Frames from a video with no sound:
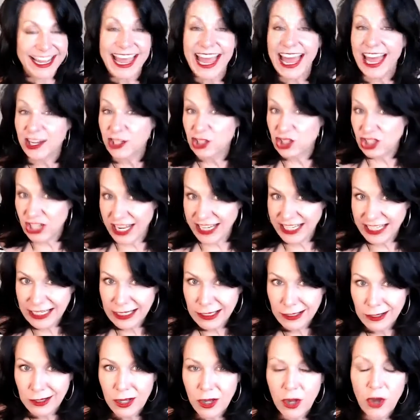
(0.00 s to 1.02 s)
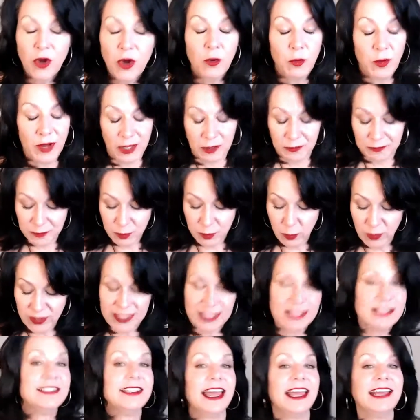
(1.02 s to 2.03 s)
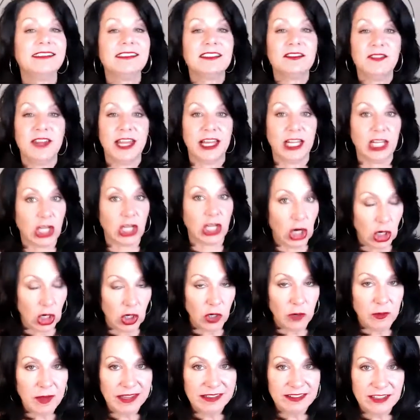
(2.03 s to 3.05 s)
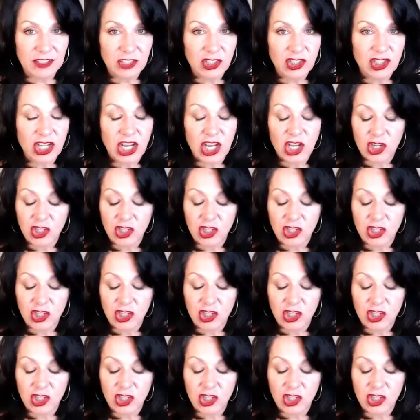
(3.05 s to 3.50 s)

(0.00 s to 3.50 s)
And Jenny, well, within days of nailing her message,